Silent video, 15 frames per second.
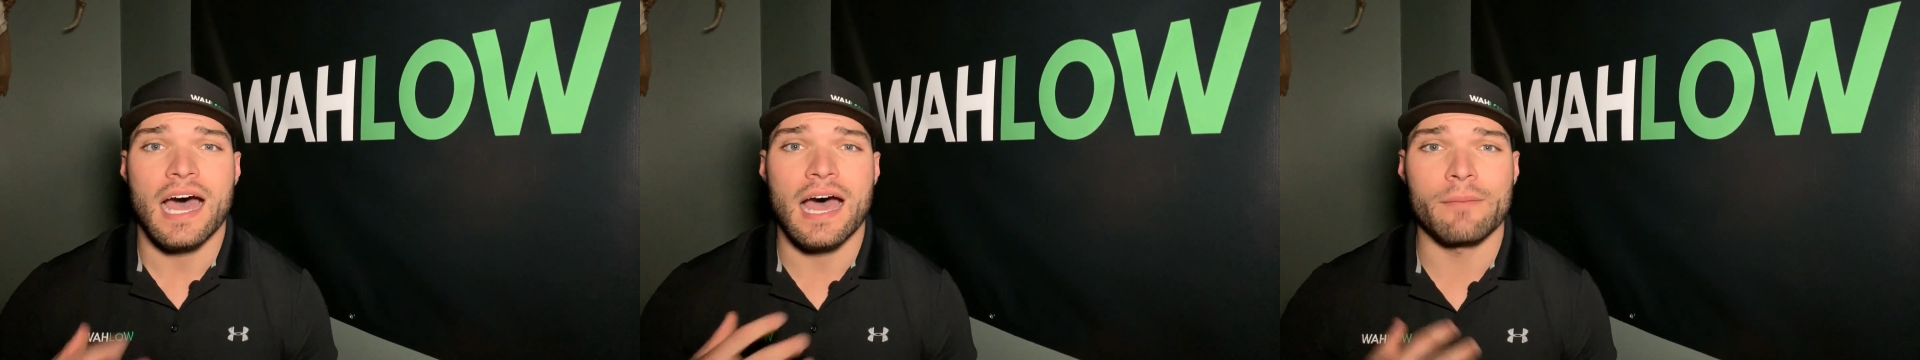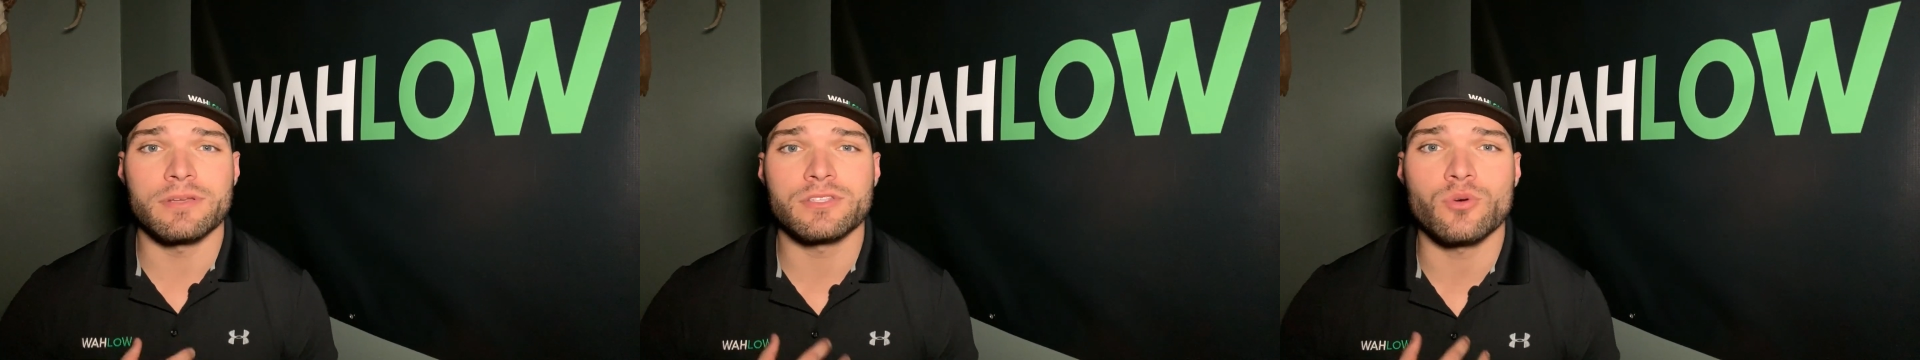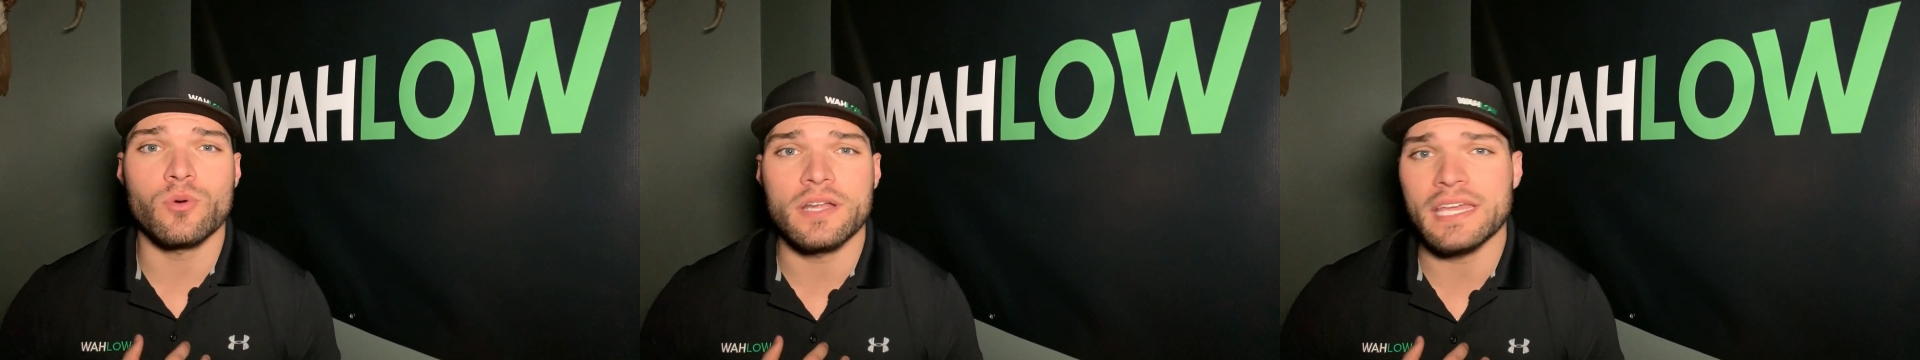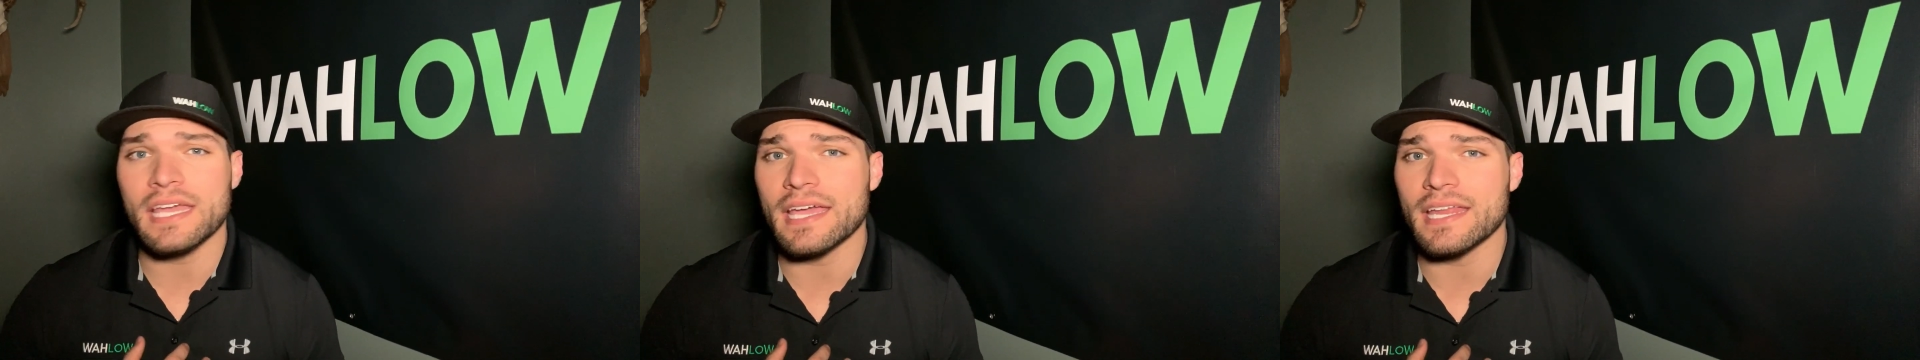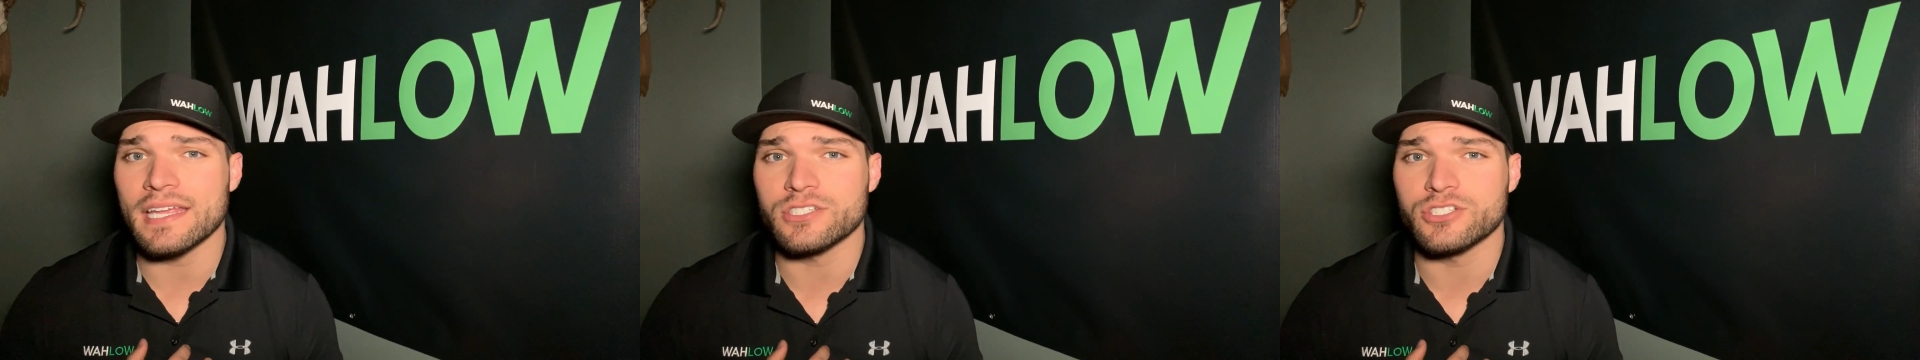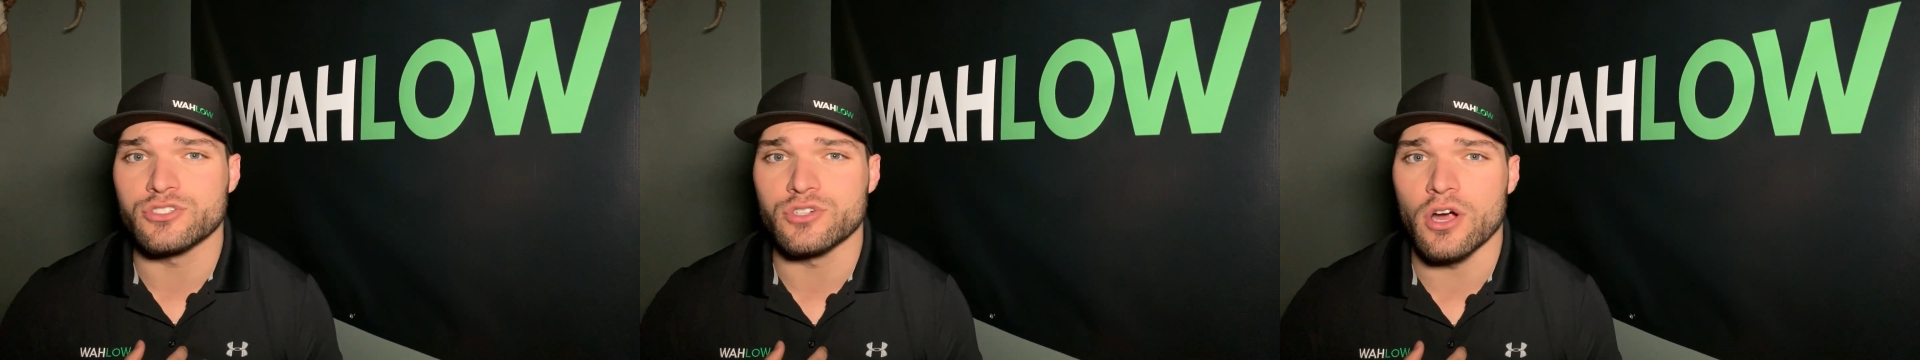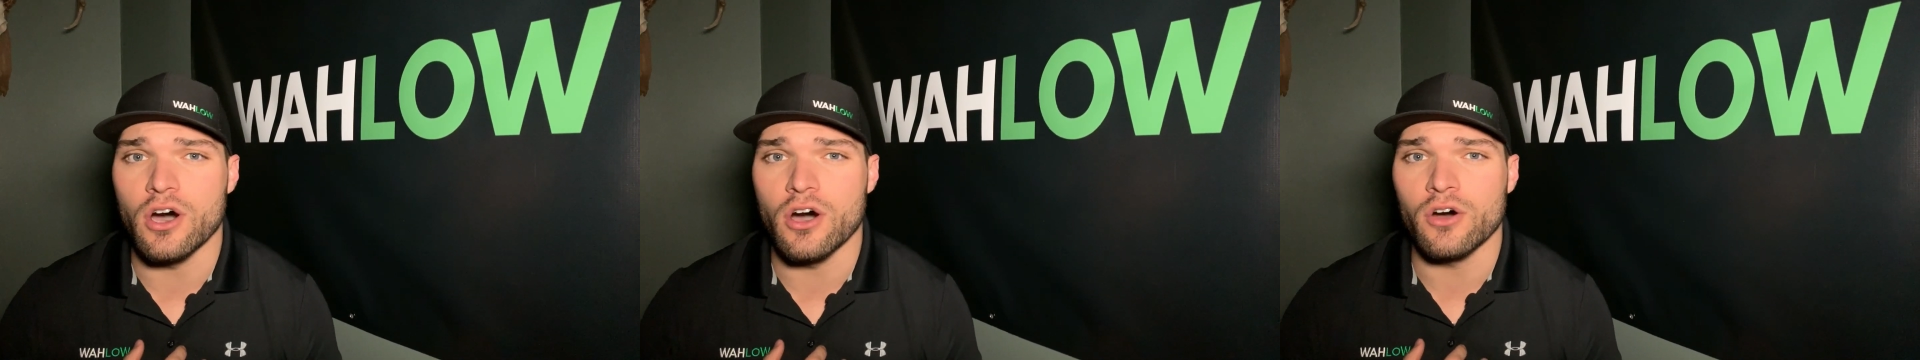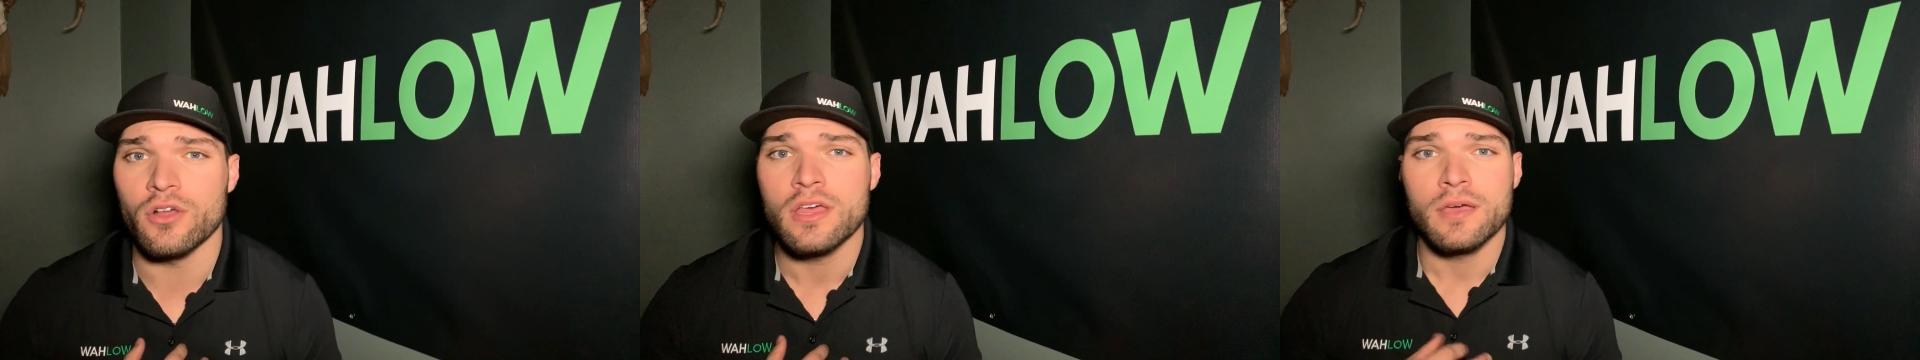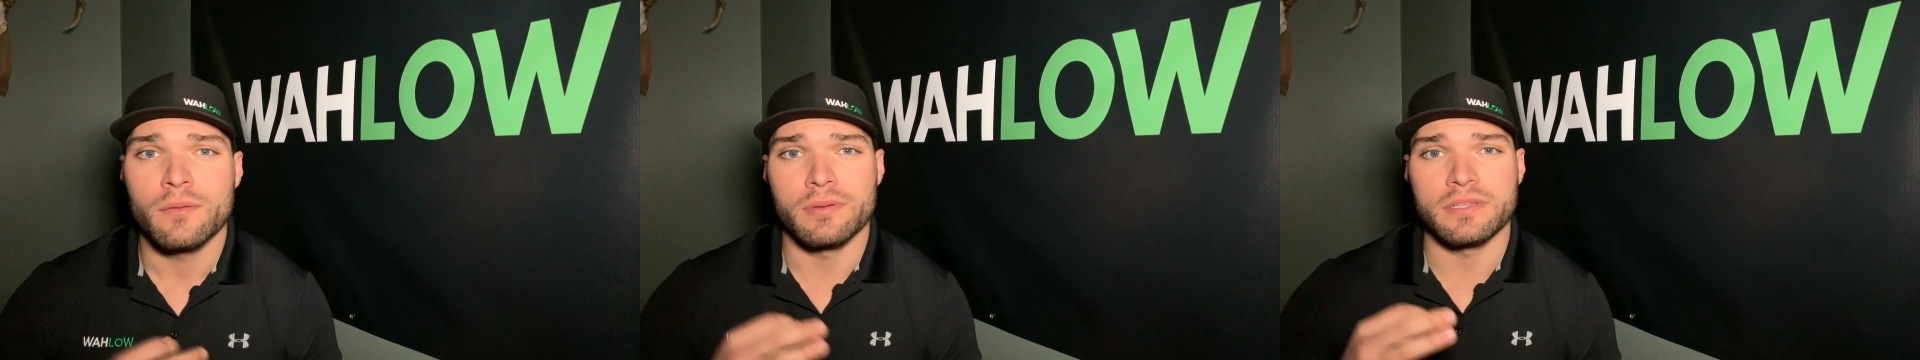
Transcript: I'm a 28-inch draw,